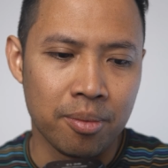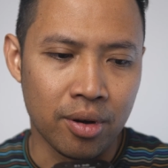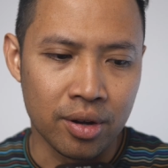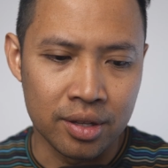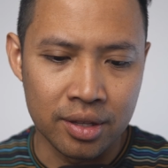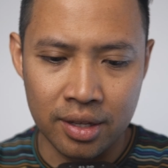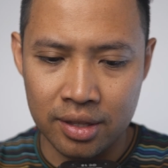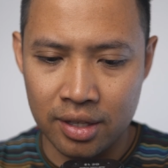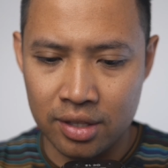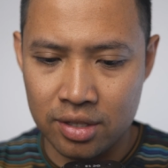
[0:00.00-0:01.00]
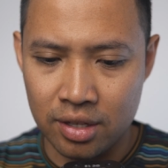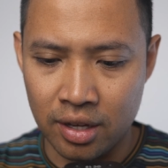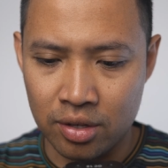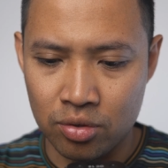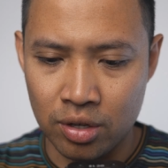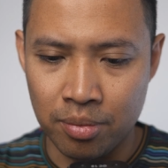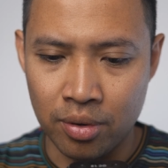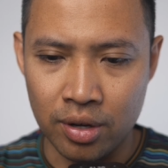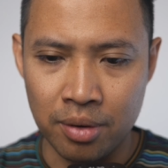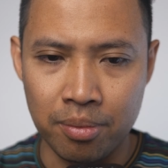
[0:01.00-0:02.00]
point that it's actually
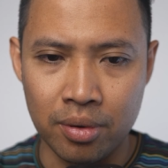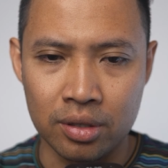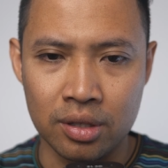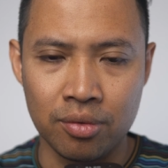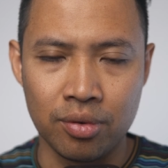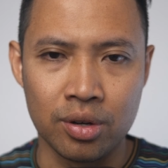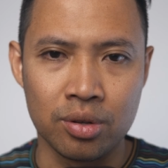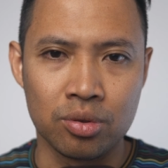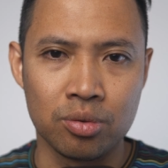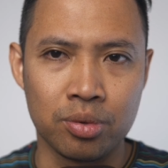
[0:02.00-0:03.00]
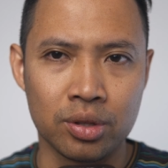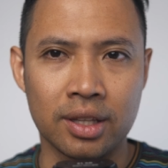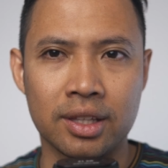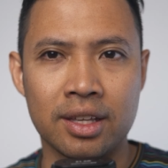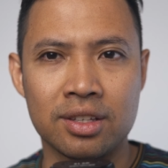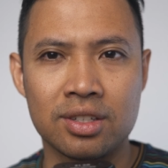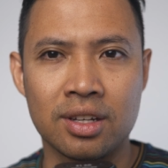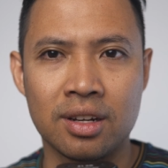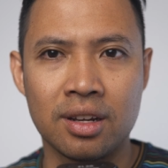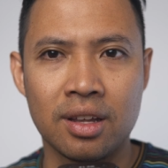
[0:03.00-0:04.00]
more important for you to put attention